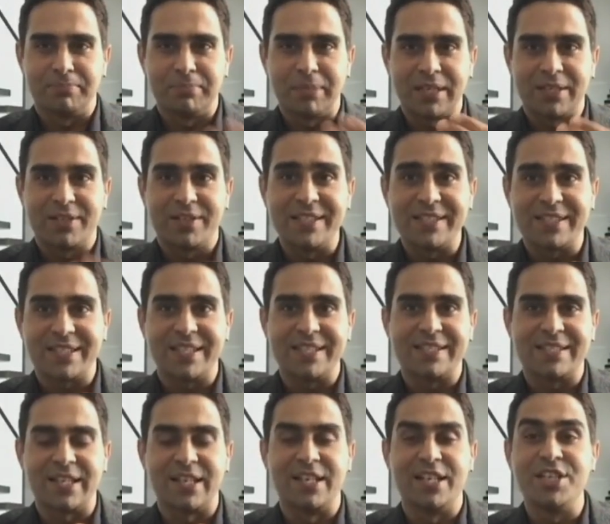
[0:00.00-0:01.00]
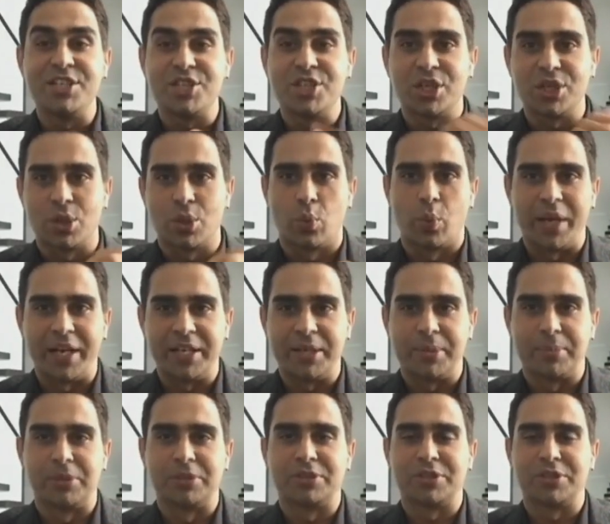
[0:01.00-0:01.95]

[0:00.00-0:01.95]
but risk is an internal variable.